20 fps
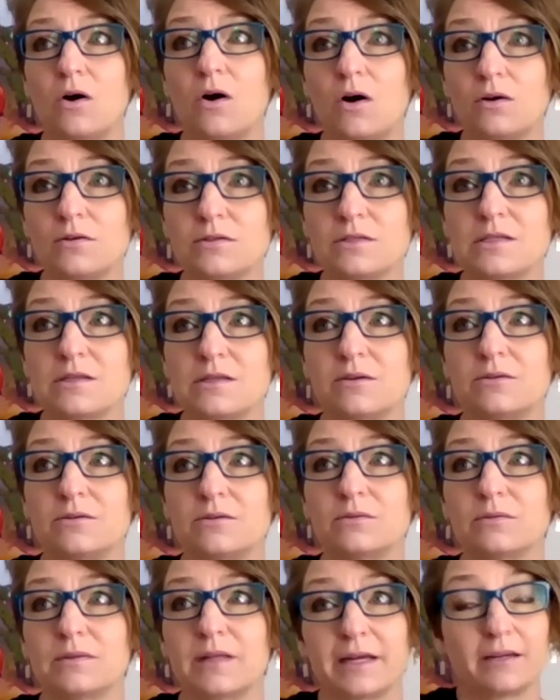
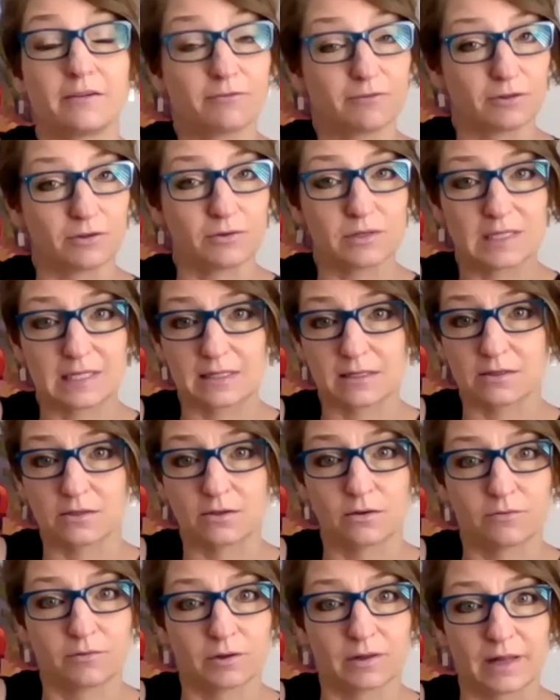also like flu season
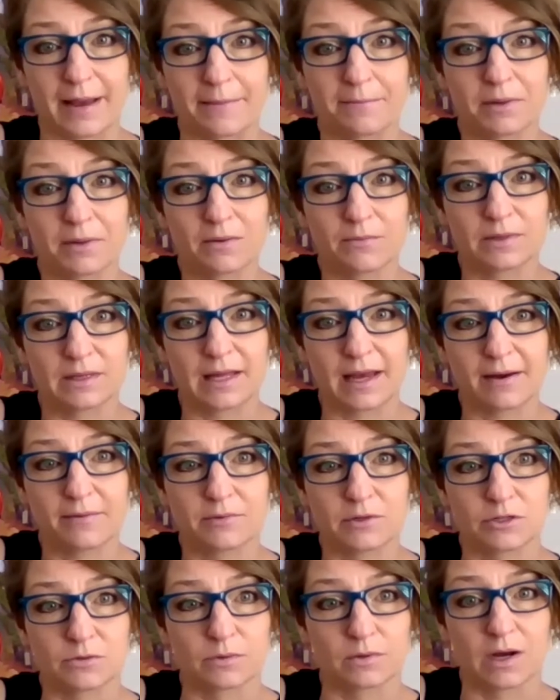overlapping with that,
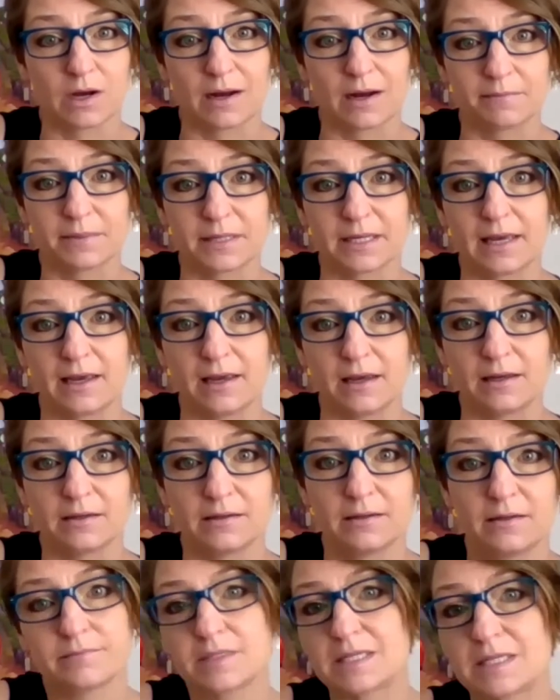which will complicate
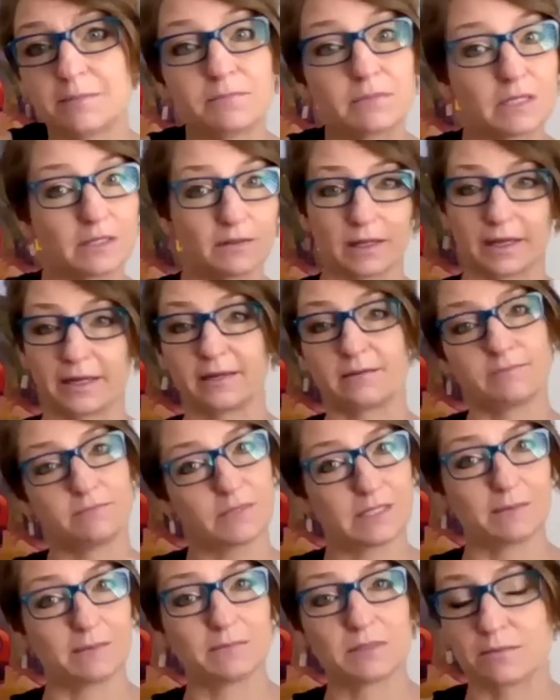
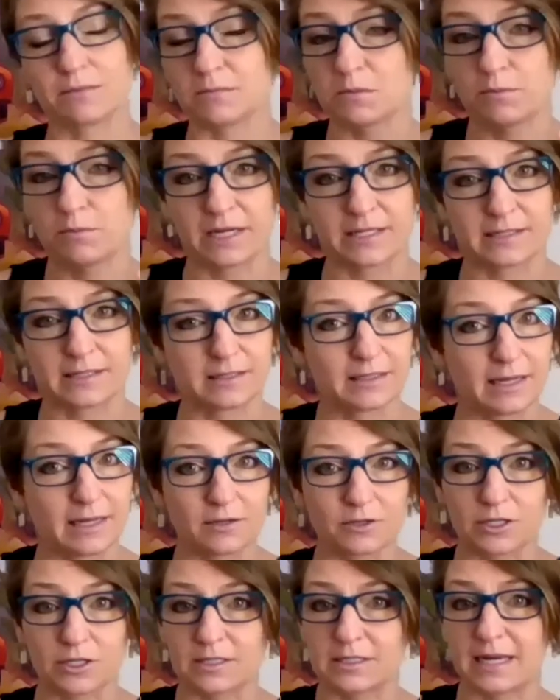symptoms,
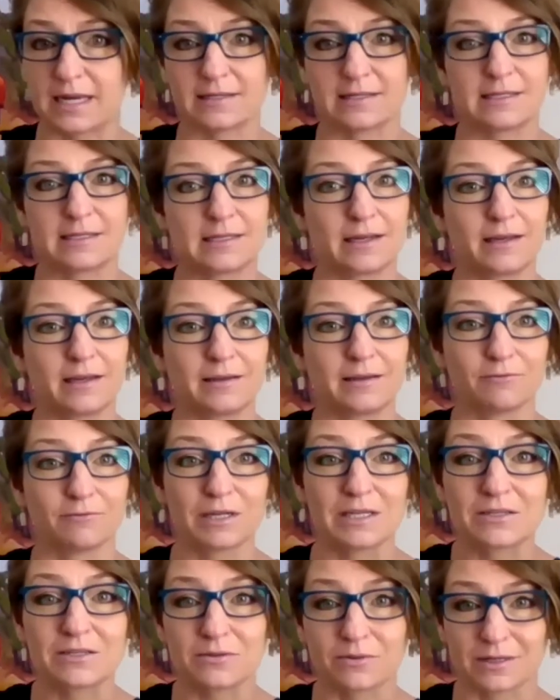presentation, testing,
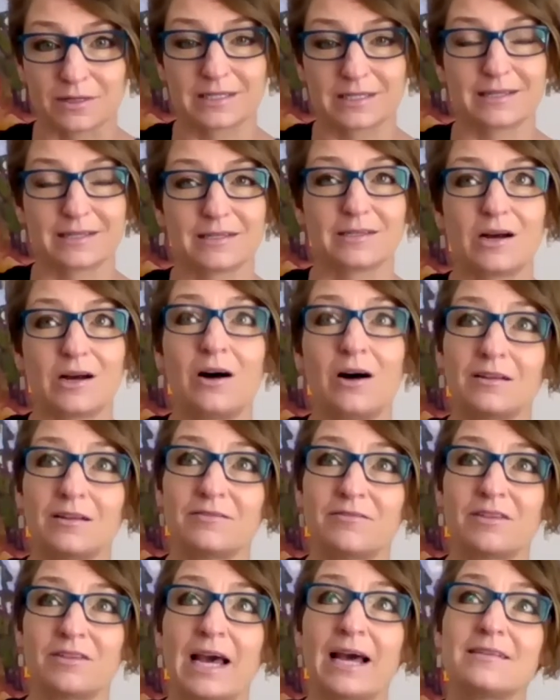resources, all
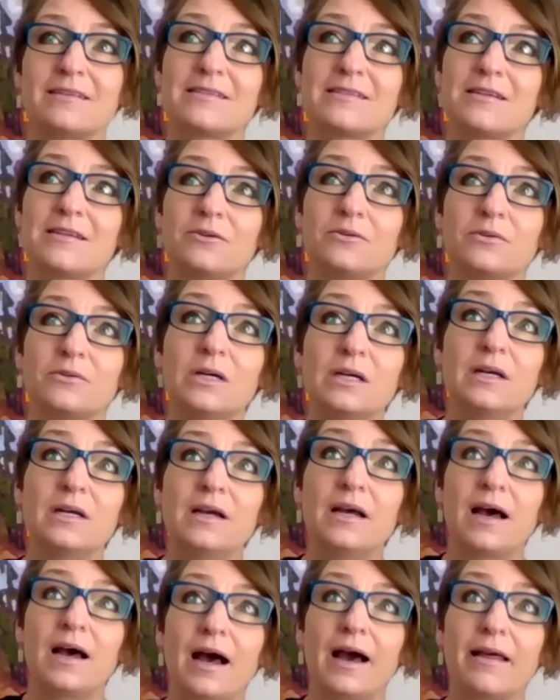of that. So
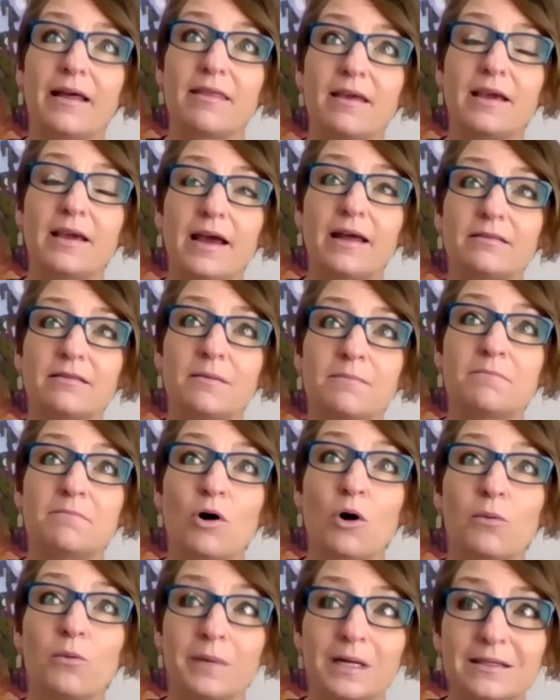I think at the
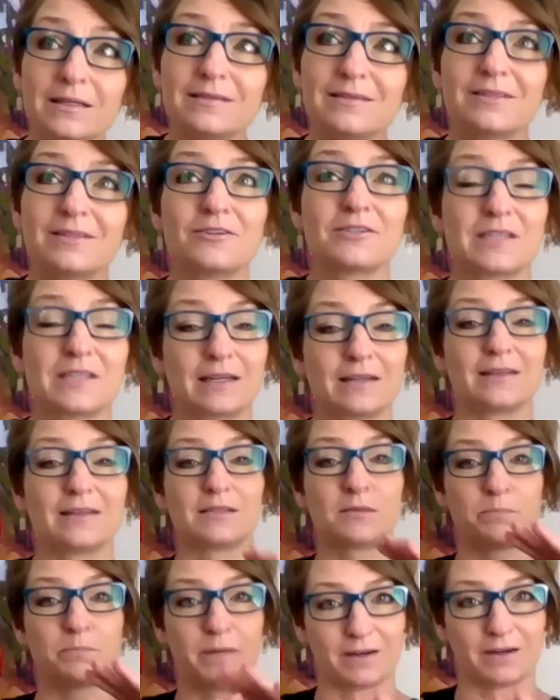moment, there's like
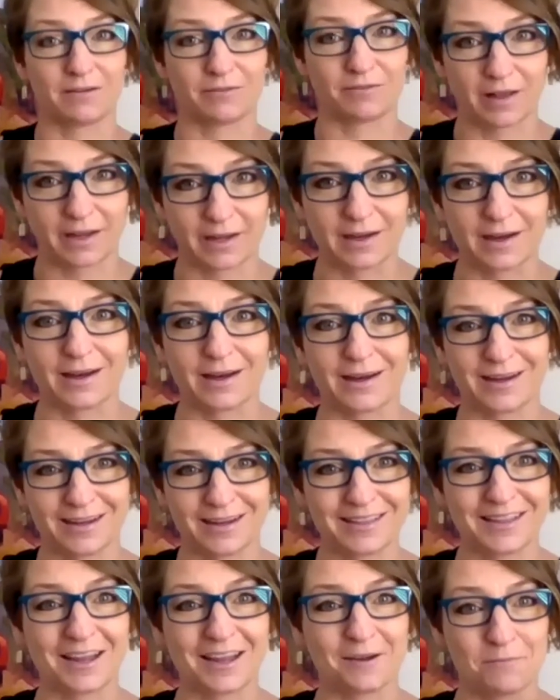this bit of
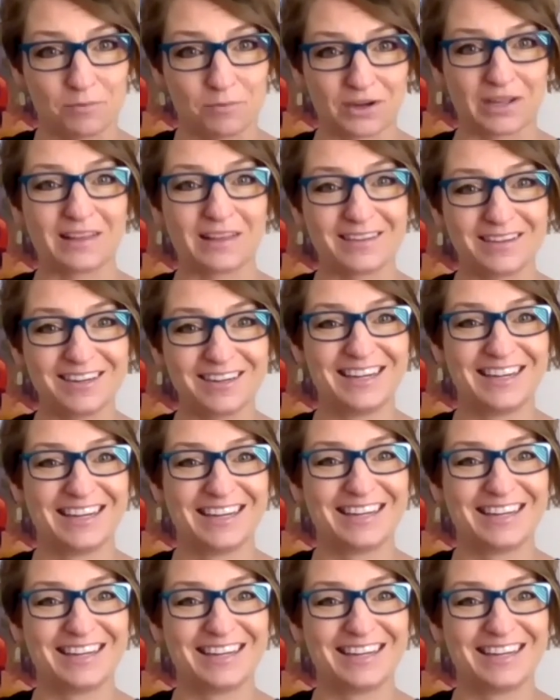like breather,